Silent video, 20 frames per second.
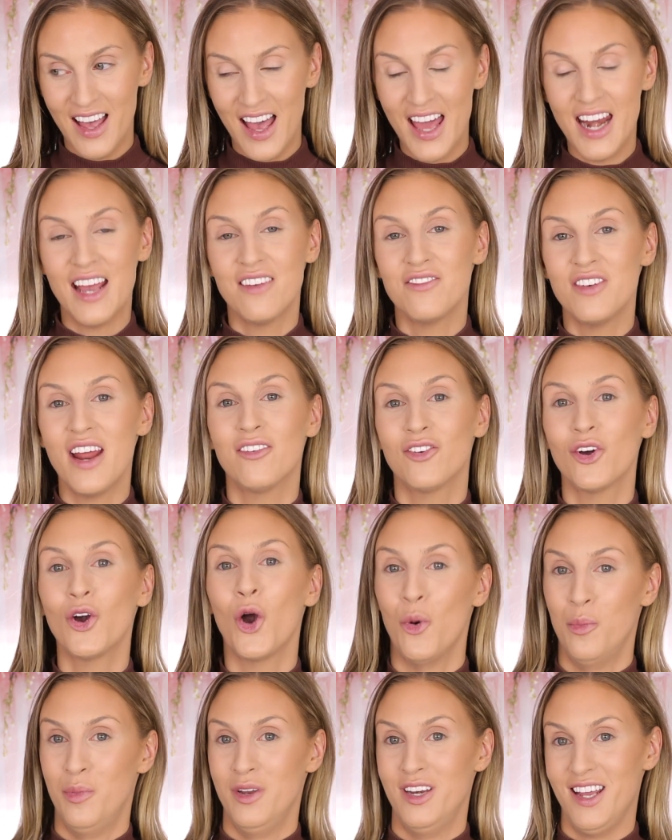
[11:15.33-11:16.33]
and I've never
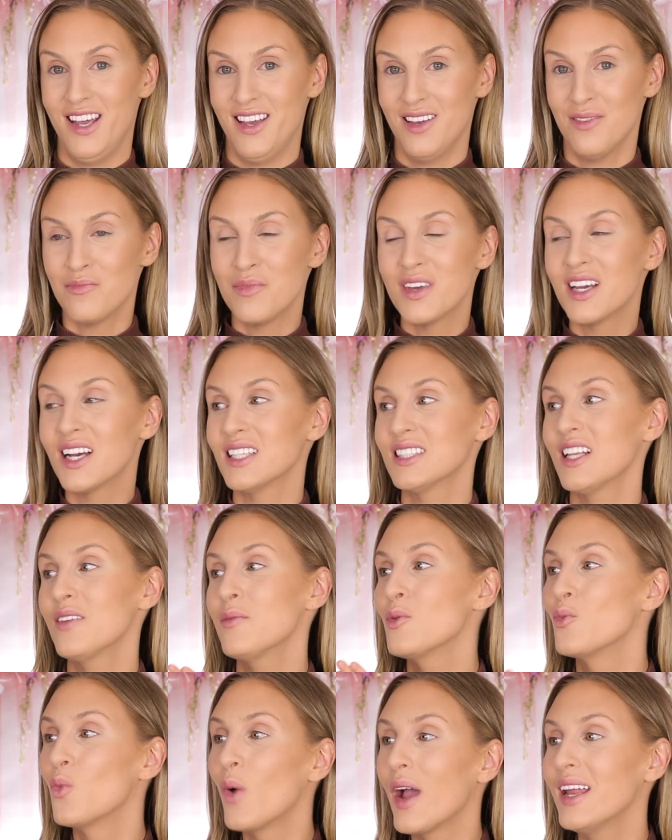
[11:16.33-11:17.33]
opened it because I've
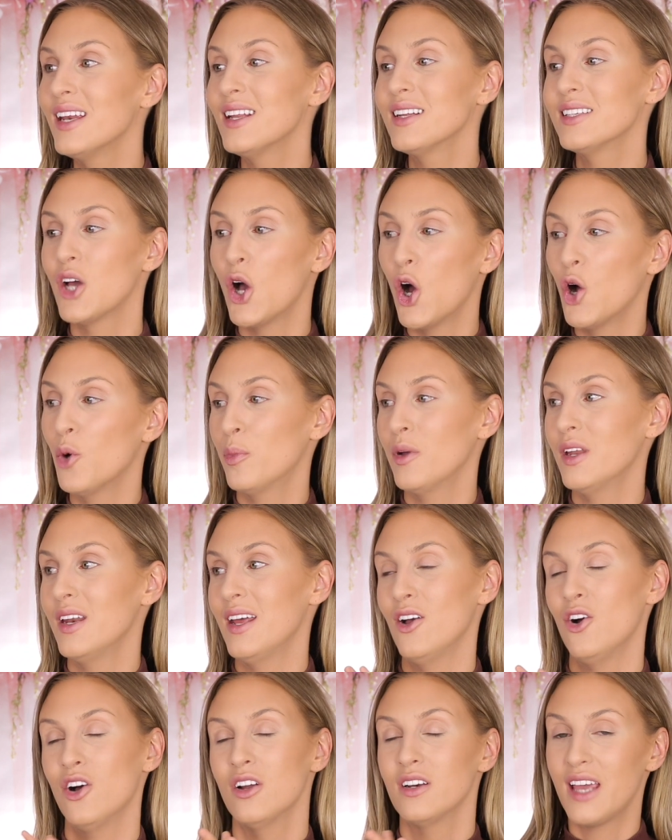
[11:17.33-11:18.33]
been waiting to open
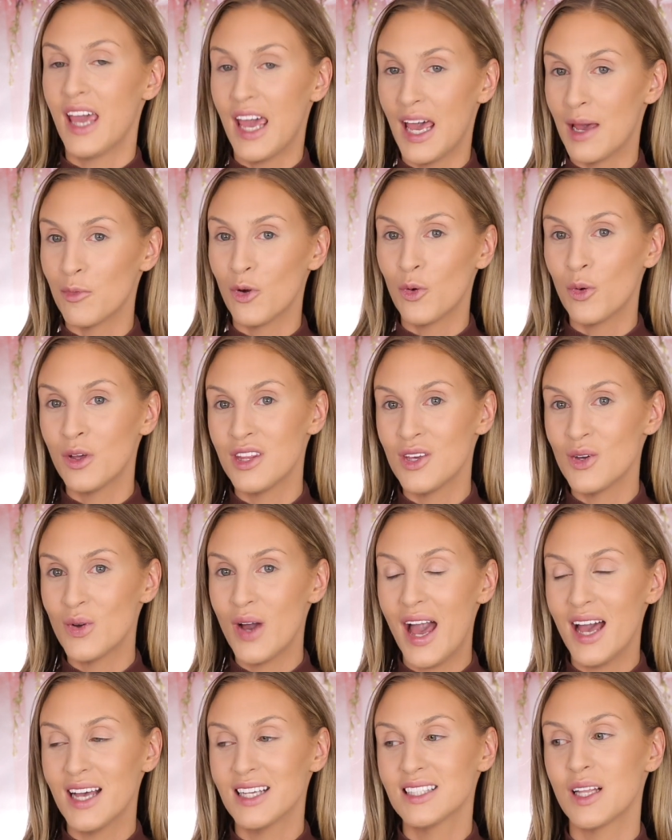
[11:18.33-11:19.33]
it on camera with you
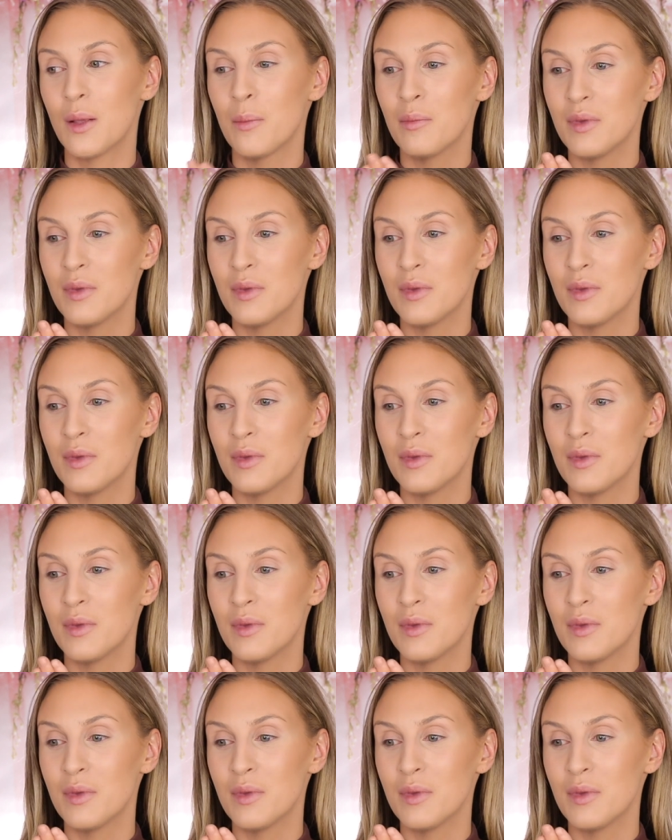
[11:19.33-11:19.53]
guys